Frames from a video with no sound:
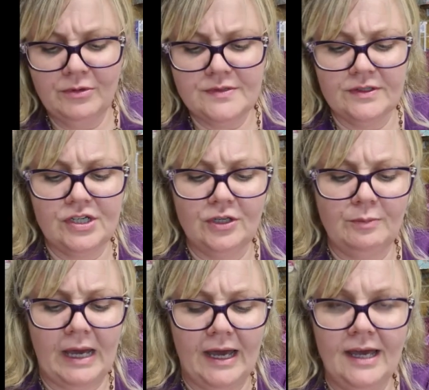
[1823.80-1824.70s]
wasn't too
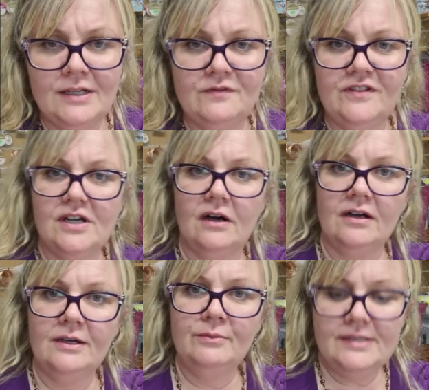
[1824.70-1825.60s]
bad for
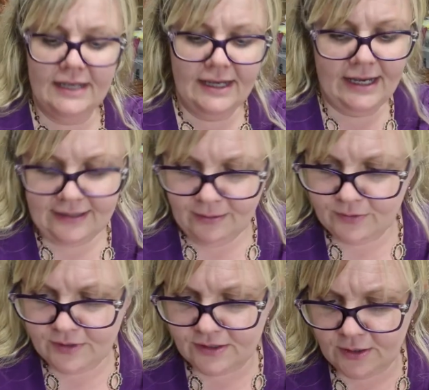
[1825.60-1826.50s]
time, was it? That
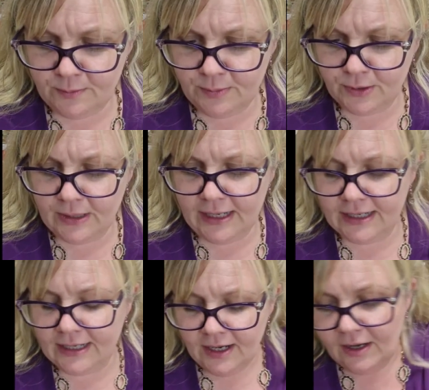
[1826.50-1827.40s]
was super quick.
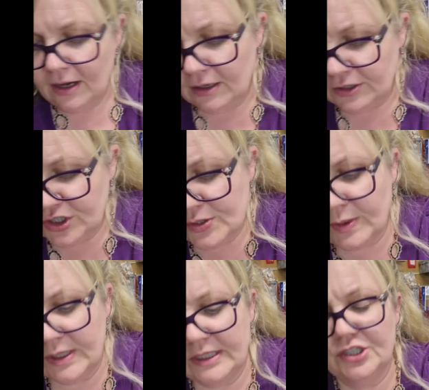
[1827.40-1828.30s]
I'll just
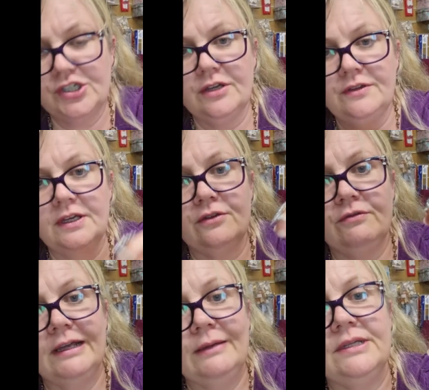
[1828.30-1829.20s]
quickly show you the other
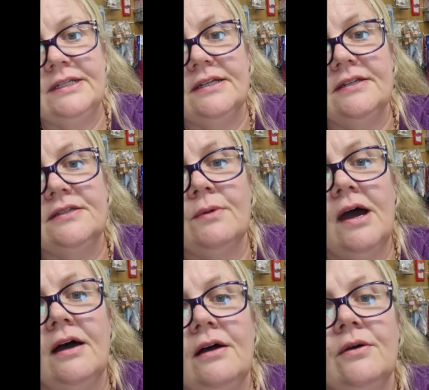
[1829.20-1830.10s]
ring we did as
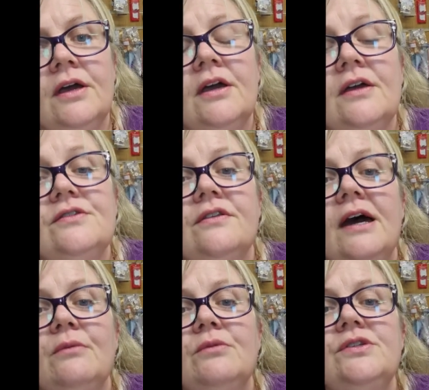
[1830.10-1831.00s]
well. So
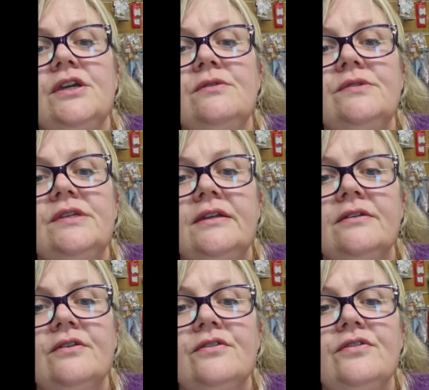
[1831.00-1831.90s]
that was
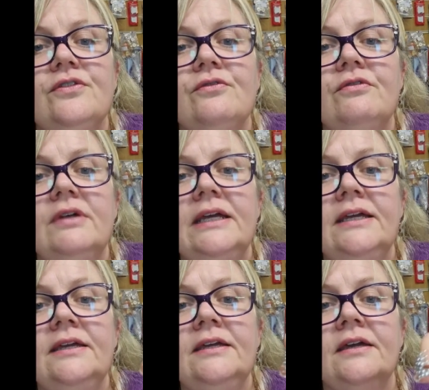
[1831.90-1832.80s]
using
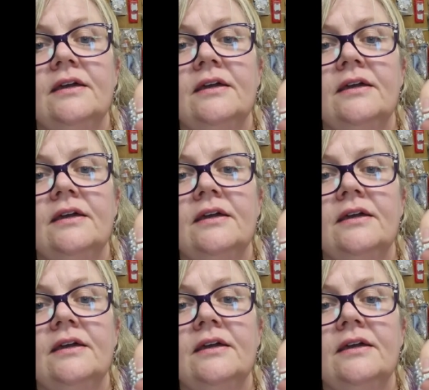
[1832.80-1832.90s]
three